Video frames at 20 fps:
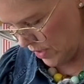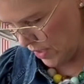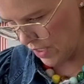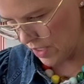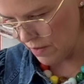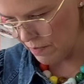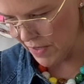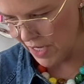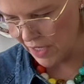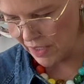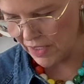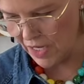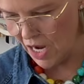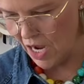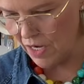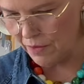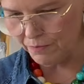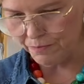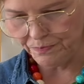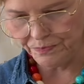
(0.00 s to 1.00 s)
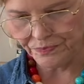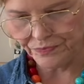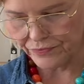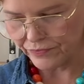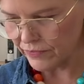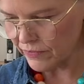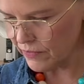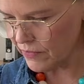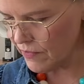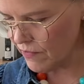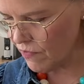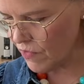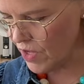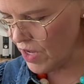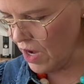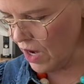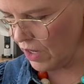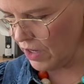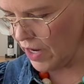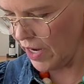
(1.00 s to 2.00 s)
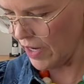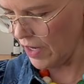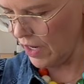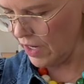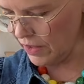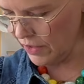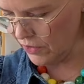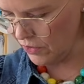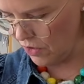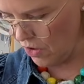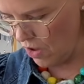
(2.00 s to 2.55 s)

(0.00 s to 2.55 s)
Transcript: done, Amanda. All right, a little